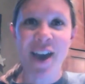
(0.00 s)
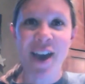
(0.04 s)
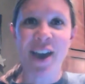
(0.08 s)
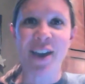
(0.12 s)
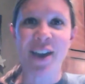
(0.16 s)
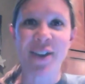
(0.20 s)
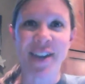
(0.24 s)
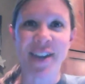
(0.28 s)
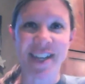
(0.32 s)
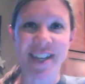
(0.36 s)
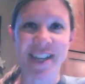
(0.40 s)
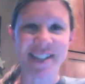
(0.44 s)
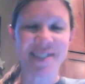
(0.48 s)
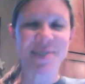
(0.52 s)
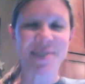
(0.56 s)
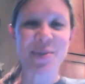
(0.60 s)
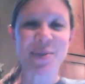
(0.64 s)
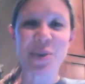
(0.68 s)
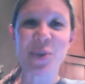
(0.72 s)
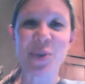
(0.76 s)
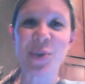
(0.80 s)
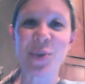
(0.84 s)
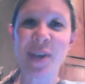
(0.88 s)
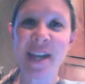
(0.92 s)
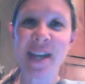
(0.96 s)
All right, so
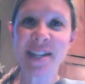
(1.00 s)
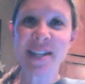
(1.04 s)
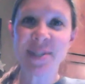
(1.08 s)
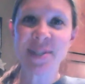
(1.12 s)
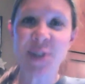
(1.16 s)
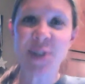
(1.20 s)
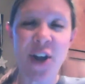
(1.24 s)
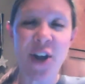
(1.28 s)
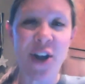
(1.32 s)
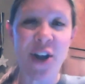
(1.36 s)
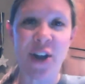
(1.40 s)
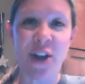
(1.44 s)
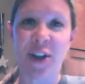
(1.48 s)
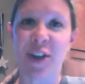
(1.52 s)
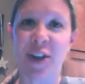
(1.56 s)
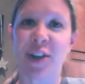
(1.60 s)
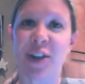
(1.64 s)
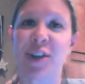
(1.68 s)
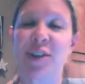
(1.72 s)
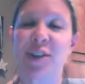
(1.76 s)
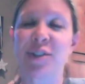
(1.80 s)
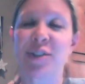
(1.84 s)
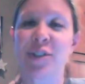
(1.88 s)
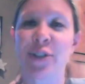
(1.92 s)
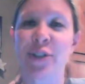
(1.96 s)
you guys
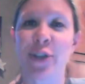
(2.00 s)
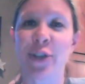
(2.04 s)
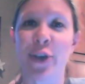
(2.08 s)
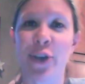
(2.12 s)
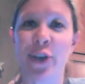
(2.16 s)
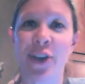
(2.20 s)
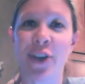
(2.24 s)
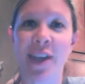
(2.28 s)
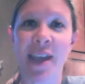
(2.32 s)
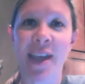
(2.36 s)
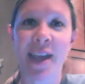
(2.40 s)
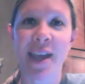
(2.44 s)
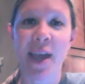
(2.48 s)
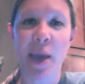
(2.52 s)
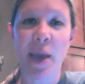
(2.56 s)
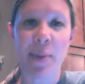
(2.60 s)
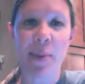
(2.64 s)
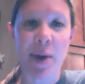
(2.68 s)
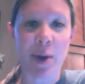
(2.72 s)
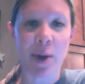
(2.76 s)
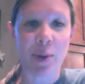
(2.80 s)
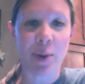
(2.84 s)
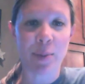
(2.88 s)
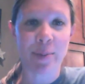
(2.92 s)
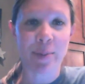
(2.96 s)
are learning
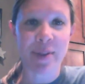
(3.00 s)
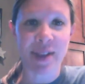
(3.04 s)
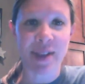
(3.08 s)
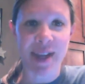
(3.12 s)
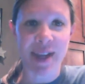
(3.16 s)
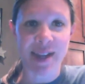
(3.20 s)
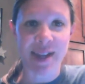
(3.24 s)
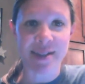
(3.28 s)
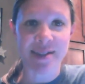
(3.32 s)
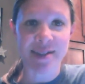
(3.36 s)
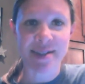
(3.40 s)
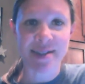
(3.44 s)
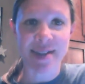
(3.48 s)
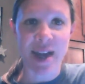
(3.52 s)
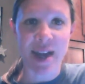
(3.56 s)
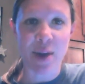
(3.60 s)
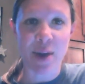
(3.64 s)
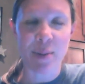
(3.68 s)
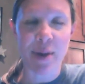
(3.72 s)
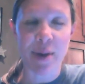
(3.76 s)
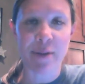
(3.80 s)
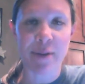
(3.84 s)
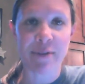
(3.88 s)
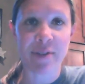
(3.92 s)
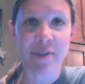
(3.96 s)
about plants now,
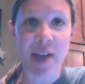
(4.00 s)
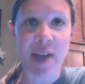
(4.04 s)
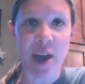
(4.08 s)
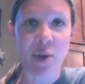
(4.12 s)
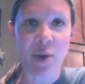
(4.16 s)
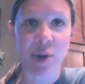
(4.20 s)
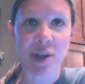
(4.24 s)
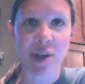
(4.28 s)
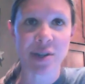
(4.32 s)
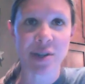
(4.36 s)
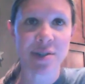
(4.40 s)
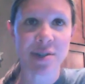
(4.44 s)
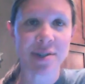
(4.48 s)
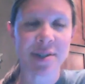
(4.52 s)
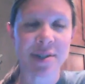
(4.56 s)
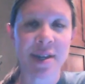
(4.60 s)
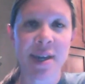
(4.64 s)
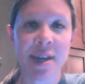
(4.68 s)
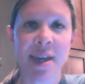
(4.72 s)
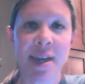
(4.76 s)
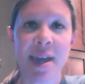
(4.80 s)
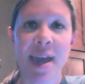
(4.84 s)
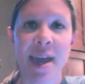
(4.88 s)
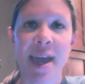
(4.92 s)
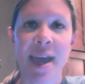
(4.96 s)
about flowers.
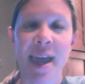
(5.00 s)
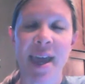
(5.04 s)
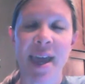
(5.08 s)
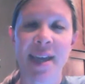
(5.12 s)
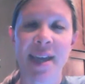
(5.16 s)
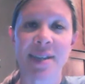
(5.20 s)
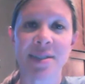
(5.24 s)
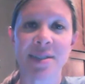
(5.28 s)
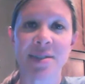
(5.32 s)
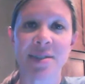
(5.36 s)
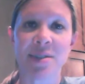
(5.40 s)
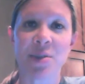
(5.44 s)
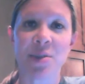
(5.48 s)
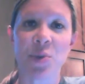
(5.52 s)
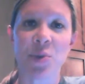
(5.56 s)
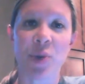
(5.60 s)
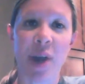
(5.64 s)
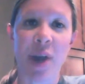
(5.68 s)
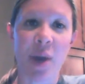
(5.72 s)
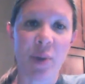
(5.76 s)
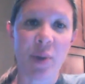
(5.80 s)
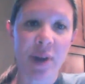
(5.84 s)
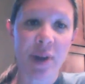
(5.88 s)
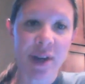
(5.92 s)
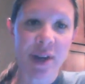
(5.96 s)
And so what
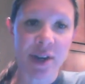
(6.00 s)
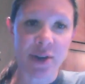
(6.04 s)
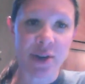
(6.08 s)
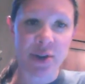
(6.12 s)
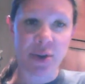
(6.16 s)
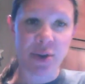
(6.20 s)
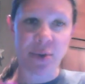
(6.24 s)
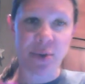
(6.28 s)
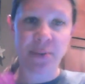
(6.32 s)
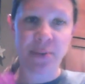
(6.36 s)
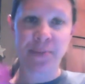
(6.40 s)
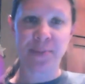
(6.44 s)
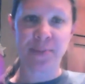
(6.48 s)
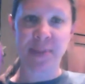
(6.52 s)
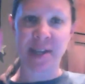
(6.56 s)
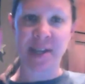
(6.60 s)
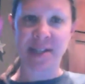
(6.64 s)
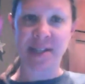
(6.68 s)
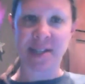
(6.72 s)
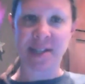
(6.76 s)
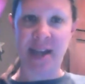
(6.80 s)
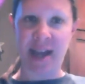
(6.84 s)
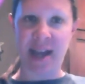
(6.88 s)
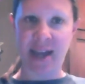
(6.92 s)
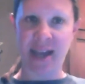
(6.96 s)
I wanted to do
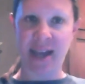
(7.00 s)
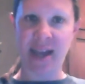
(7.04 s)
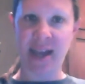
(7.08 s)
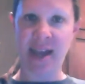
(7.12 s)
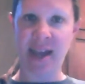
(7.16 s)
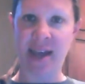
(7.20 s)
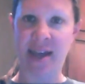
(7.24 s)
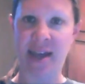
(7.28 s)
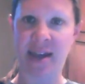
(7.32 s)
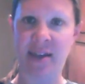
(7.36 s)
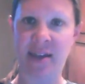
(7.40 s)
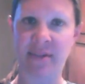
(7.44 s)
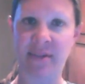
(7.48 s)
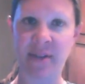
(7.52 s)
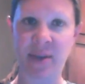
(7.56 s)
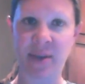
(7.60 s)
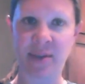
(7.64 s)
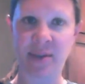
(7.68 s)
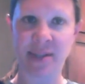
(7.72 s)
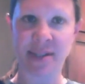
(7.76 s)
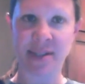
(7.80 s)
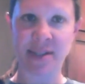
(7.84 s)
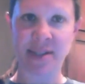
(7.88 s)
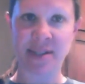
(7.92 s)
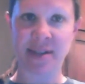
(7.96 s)
is I
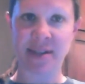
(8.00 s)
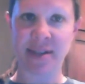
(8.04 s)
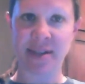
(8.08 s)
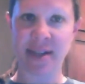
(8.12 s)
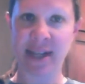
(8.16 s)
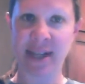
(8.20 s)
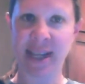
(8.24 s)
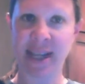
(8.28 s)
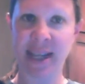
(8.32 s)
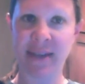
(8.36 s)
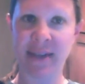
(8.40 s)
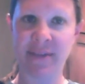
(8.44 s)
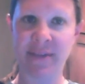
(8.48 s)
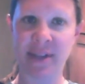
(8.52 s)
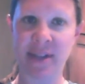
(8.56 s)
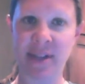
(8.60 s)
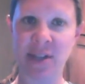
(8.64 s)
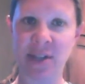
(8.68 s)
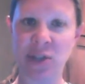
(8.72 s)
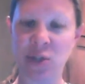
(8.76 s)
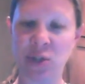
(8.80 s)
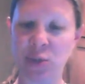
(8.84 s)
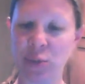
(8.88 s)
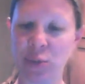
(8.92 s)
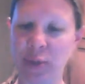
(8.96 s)
was
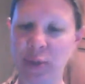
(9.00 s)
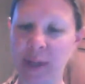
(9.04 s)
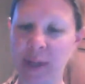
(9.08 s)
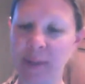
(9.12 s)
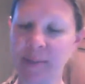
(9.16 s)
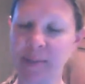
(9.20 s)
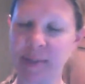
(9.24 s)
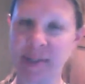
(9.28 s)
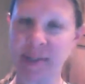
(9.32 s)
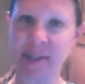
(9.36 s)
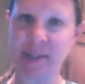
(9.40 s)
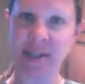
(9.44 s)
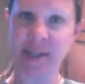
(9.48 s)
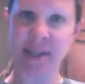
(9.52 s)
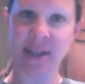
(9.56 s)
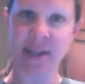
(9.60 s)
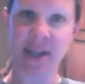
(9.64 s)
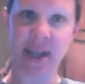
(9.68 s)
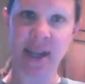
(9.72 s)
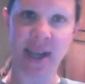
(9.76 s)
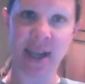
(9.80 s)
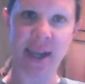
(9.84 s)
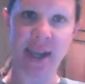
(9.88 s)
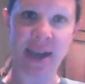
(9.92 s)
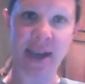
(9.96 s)
given tulips
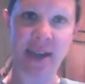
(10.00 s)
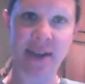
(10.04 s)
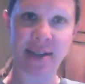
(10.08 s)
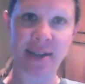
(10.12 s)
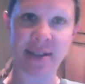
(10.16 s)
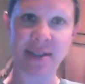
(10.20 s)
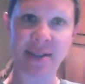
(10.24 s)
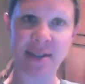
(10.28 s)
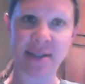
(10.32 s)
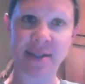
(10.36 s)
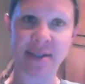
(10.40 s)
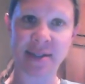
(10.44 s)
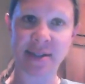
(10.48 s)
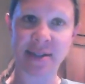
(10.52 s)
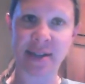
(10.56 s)
and